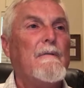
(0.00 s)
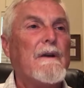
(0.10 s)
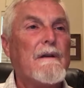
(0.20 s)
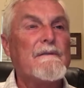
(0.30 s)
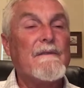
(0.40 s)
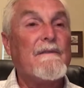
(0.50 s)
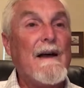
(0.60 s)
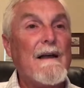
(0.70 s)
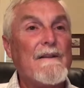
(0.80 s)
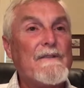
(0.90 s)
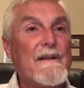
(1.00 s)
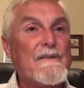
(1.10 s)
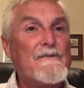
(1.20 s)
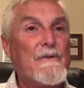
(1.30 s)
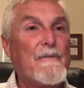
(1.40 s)
Because of the violence
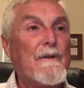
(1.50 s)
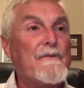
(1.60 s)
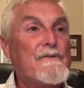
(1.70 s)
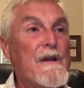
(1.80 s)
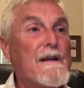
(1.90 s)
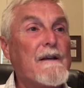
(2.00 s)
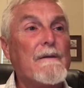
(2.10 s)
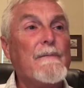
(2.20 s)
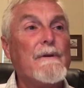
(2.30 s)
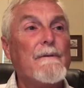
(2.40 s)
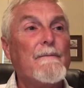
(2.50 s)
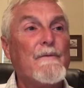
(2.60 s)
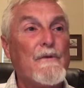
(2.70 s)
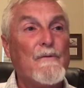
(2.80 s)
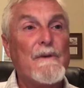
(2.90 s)
against your brother Jacob,
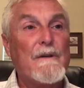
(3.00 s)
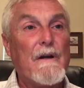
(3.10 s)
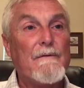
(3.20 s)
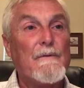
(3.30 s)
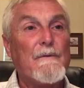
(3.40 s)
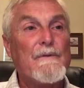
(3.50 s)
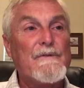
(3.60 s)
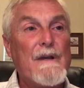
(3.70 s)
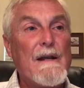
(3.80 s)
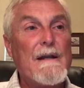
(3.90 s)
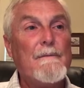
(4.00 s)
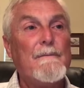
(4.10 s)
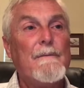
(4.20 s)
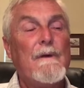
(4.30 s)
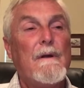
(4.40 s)
you will be covered with
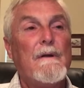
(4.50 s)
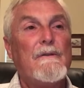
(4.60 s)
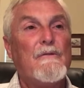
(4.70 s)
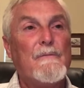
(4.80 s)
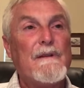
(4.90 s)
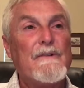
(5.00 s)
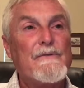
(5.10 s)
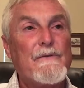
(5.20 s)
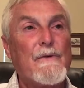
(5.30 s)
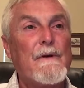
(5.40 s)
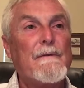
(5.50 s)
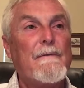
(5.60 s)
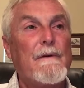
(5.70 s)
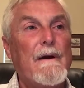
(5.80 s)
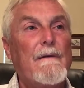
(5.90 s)
shame. You will be destroyed
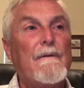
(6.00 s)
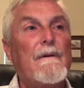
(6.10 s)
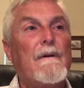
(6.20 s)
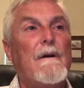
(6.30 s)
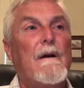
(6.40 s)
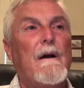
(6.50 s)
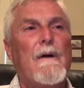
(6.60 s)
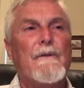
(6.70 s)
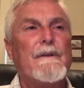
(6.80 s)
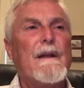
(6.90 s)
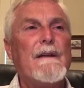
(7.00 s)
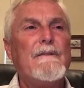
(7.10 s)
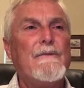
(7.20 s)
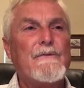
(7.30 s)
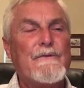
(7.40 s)
forever. On the
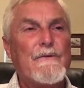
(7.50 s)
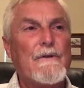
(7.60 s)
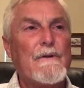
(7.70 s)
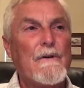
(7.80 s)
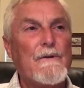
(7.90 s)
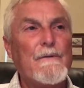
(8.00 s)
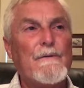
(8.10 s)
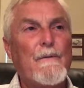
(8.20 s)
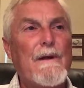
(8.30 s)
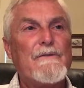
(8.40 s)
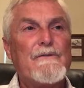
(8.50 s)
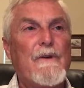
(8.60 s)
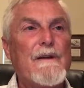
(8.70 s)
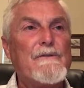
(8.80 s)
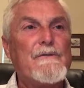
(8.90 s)
day you stood aloof while
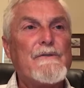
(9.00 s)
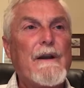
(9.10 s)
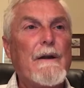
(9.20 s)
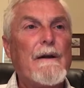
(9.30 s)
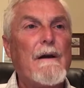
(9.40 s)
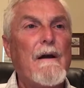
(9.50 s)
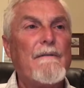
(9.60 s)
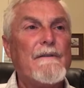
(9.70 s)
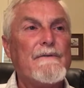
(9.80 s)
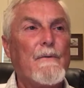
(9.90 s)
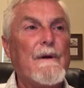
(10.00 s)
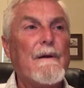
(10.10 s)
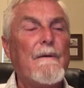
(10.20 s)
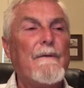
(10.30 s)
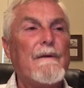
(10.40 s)
strangers carried off his
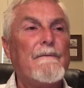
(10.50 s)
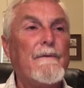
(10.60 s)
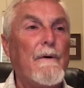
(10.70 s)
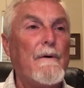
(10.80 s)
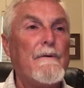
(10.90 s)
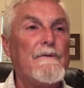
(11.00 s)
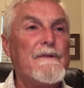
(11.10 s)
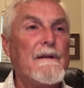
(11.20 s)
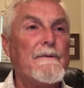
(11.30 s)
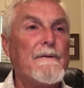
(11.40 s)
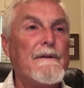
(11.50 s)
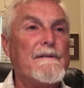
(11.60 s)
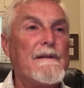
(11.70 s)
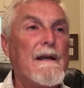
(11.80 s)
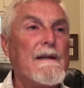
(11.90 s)
wealth and foreigners entered
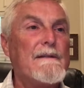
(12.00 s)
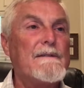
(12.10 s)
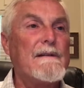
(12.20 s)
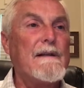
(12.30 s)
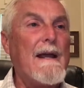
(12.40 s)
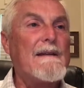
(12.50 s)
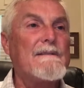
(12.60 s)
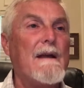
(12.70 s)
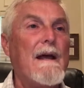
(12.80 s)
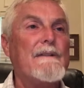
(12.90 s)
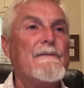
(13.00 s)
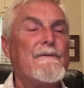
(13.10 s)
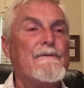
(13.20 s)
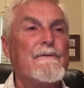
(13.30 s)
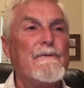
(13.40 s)
his gates and cast lots
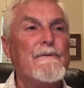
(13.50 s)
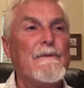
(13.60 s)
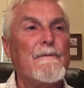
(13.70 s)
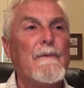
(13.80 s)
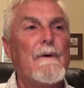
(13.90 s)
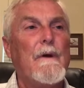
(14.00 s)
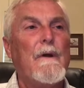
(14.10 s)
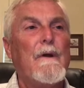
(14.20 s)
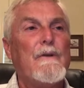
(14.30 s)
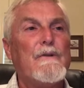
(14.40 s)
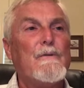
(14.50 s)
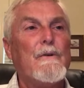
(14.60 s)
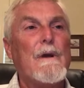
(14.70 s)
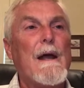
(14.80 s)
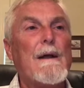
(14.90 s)
for Jerusalem, you
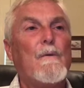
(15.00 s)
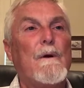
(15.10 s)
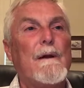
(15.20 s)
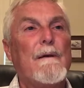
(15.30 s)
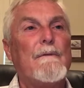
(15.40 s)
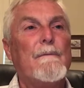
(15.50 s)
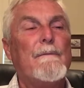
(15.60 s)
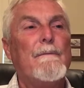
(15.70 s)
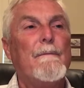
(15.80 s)
were like one of them.